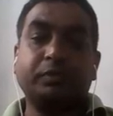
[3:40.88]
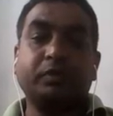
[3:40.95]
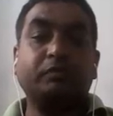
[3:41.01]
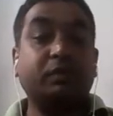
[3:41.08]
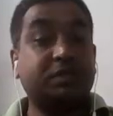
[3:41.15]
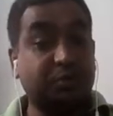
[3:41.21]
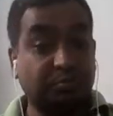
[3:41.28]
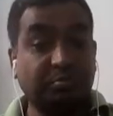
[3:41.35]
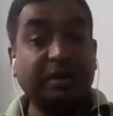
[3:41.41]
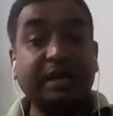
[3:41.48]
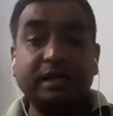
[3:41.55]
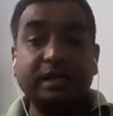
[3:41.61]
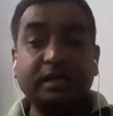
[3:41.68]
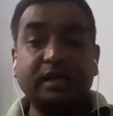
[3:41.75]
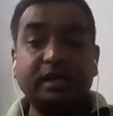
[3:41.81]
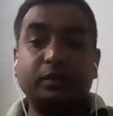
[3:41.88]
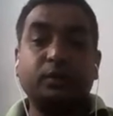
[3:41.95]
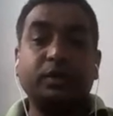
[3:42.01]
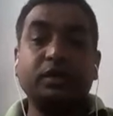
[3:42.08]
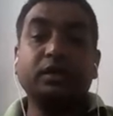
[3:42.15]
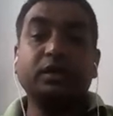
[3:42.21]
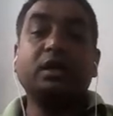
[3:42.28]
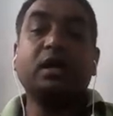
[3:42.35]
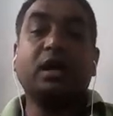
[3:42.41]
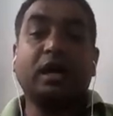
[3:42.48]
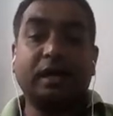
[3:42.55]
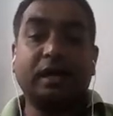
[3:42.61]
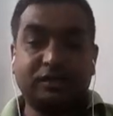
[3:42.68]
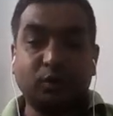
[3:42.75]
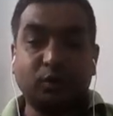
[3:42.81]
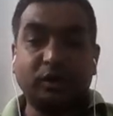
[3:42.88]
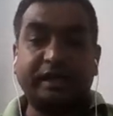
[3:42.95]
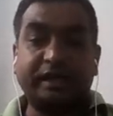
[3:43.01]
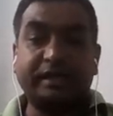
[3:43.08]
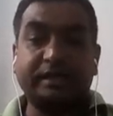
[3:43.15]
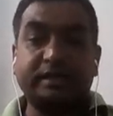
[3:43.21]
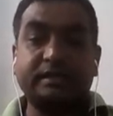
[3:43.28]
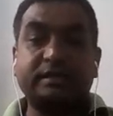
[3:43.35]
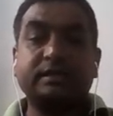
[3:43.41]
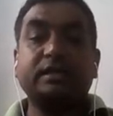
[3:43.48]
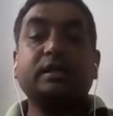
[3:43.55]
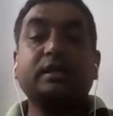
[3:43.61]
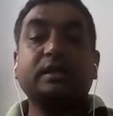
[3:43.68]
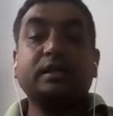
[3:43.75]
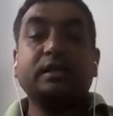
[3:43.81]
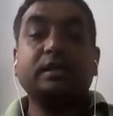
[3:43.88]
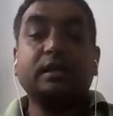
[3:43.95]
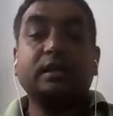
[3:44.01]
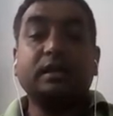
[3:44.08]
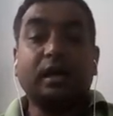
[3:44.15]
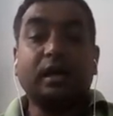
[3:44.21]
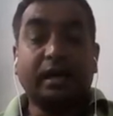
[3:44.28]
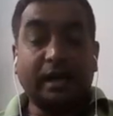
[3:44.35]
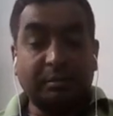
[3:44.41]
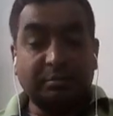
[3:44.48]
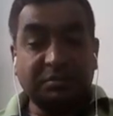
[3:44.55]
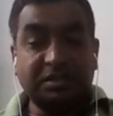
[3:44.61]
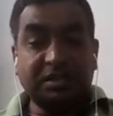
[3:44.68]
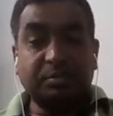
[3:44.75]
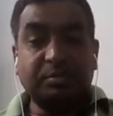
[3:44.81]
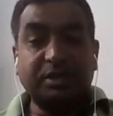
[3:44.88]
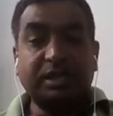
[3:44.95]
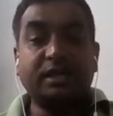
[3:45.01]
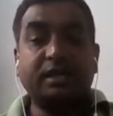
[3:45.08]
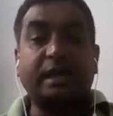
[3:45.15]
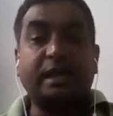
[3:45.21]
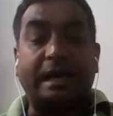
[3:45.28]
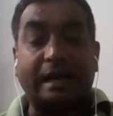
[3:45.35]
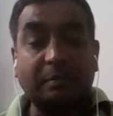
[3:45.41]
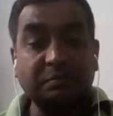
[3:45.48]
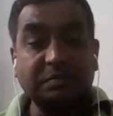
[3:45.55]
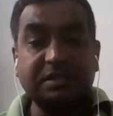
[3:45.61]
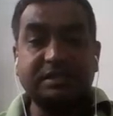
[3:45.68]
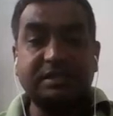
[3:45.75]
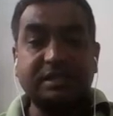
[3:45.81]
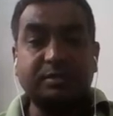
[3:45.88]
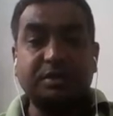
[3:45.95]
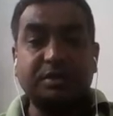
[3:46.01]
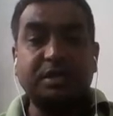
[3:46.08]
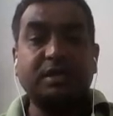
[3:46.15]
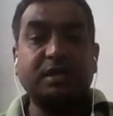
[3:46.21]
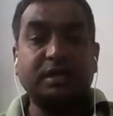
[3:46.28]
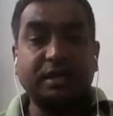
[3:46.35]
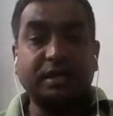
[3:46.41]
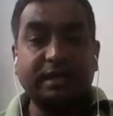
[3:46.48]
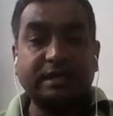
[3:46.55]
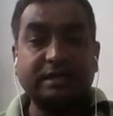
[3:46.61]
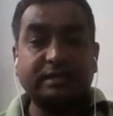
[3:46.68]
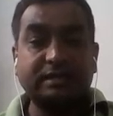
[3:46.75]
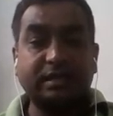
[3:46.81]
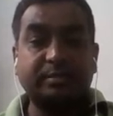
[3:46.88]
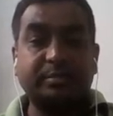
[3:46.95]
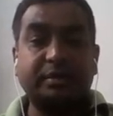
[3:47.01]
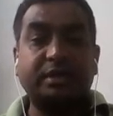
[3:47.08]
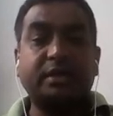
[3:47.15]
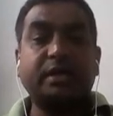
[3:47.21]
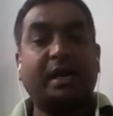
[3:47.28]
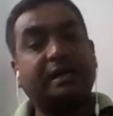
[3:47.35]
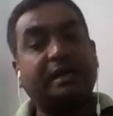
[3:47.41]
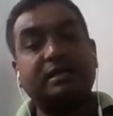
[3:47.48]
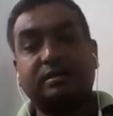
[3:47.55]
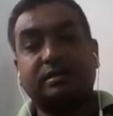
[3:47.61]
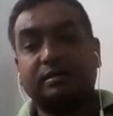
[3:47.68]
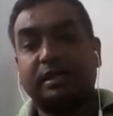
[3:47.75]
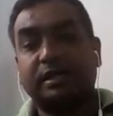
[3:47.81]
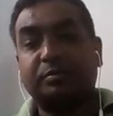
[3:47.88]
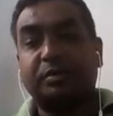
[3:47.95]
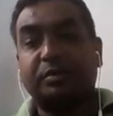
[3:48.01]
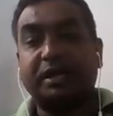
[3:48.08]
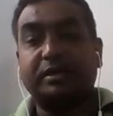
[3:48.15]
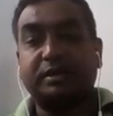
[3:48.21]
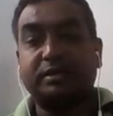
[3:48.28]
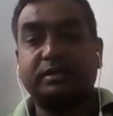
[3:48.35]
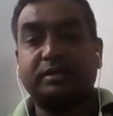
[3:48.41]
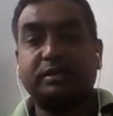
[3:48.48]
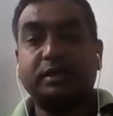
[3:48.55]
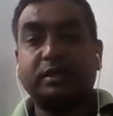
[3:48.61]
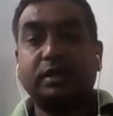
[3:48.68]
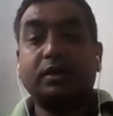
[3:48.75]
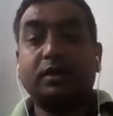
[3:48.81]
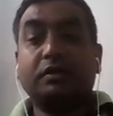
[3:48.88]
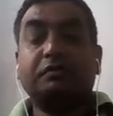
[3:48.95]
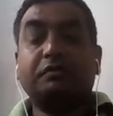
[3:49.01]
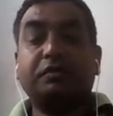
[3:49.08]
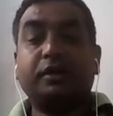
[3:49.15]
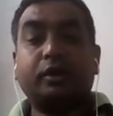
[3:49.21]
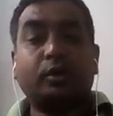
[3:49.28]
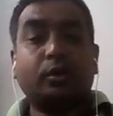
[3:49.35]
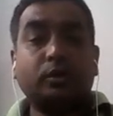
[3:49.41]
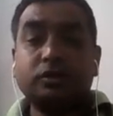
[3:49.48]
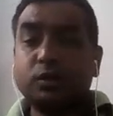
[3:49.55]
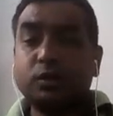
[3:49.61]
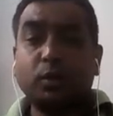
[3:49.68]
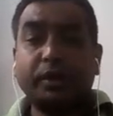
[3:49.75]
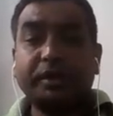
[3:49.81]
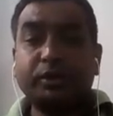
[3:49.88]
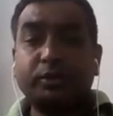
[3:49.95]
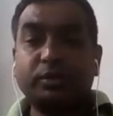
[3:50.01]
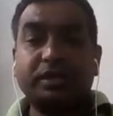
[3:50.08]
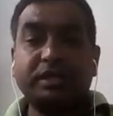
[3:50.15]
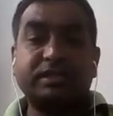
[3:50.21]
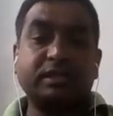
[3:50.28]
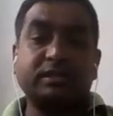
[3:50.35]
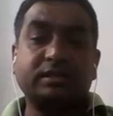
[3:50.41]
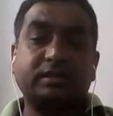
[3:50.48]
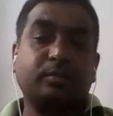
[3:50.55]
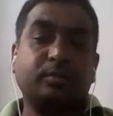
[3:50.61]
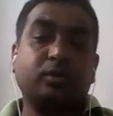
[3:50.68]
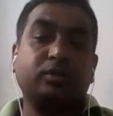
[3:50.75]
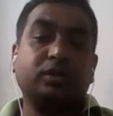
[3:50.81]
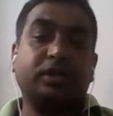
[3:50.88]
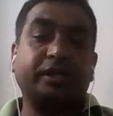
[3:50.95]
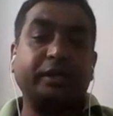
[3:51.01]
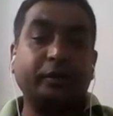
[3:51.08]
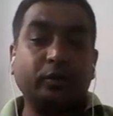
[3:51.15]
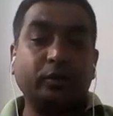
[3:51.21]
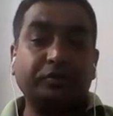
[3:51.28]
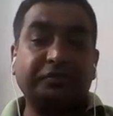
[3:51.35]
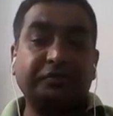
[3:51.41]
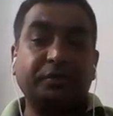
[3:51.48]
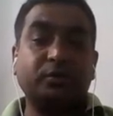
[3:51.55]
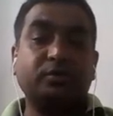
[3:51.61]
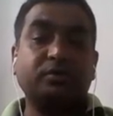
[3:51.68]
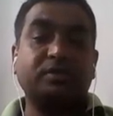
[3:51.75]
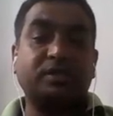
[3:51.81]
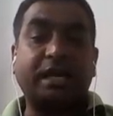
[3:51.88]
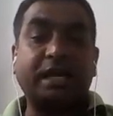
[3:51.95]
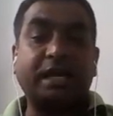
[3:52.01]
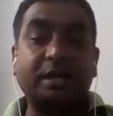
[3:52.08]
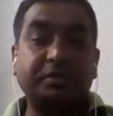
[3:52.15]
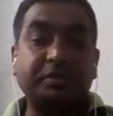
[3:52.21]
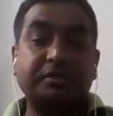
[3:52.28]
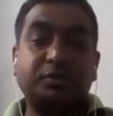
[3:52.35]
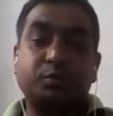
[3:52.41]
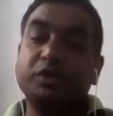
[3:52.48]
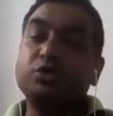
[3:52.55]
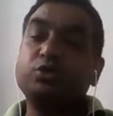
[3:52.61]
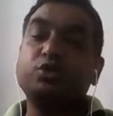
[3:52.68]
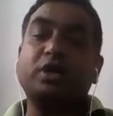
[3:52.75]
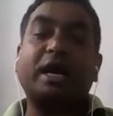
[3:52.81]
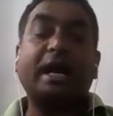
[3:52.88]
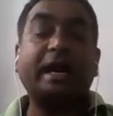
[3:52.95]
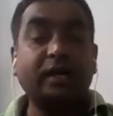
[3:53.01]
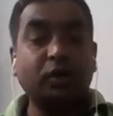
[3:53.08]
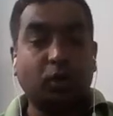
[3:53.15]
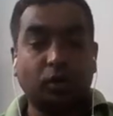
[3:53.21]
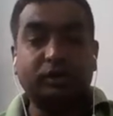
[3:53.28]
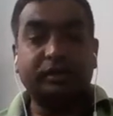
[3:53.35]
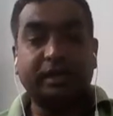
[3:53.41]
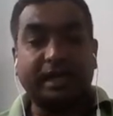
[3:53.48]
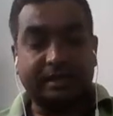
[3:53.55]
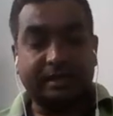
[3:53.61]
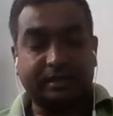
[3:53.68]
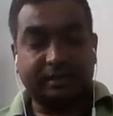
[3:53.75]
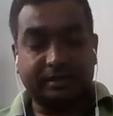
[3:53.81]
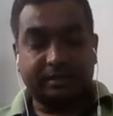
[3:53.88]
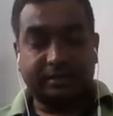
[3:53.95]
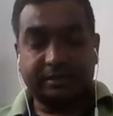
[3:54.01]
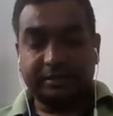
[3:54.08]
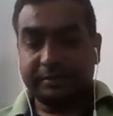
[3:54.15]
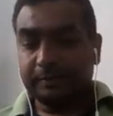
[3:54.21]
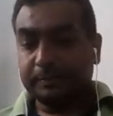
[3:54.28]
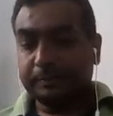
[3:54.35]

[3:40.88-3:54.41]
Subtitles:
which may include isolators, MCB, MCCB, ELCB and circuit breakers. We are also going to discuss about the DO fuse, AB switch and contactors.